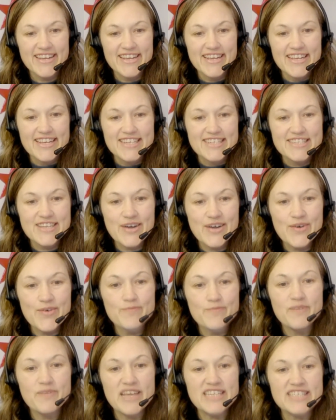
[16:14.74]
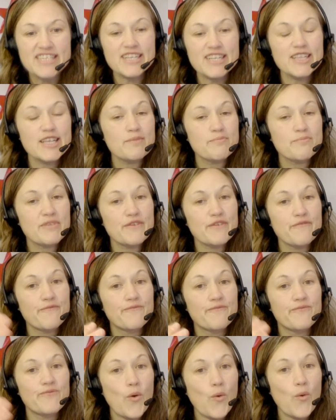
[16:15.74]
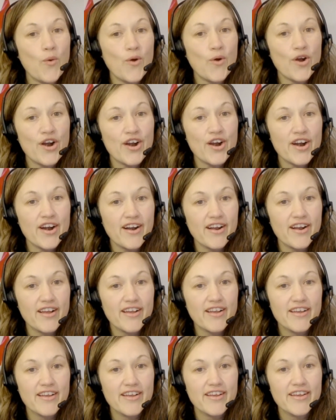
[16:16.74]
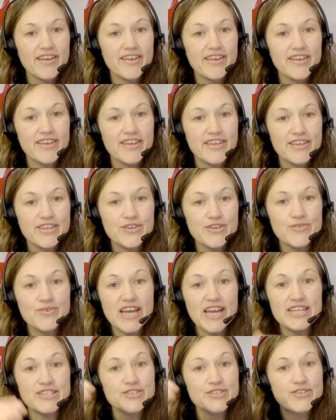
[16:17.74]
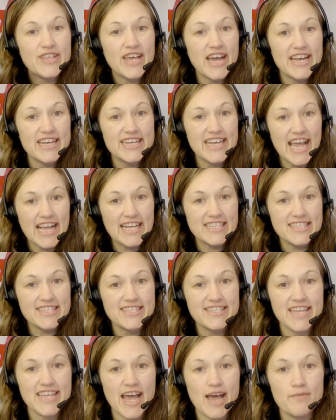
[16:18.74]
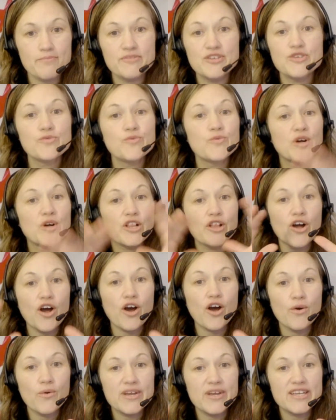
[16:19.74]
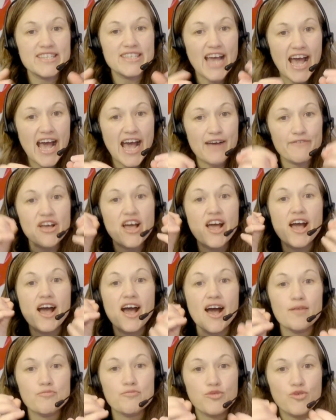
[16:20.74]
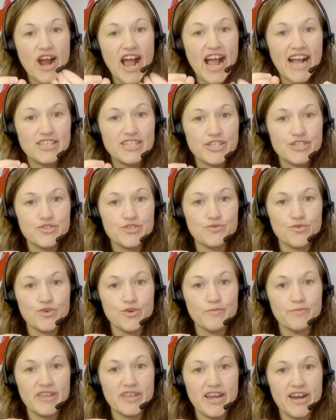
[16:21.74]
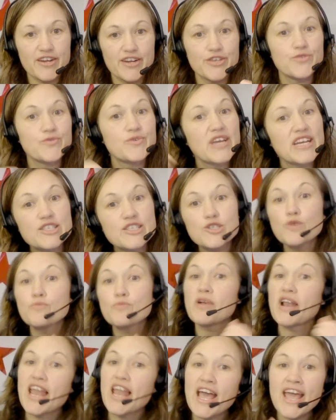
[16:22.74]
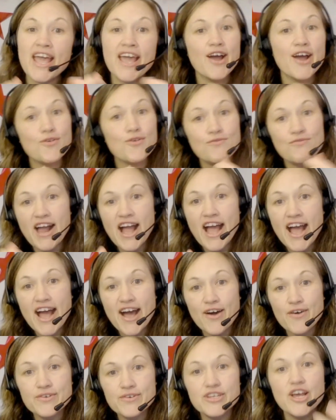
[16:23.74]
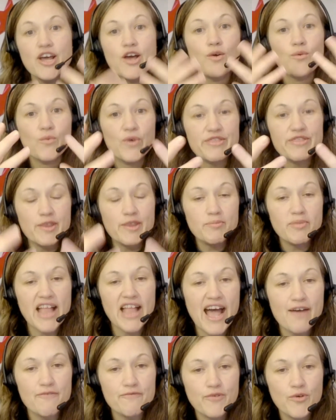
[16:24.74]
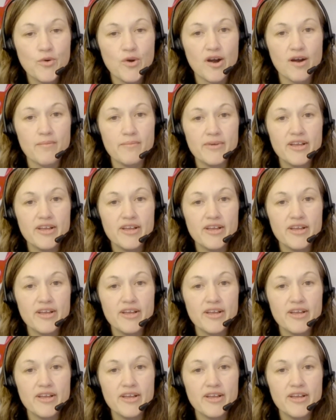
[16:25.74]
So basically, before you get to that next step, you will always have a practice room there. You get to play around with the platform.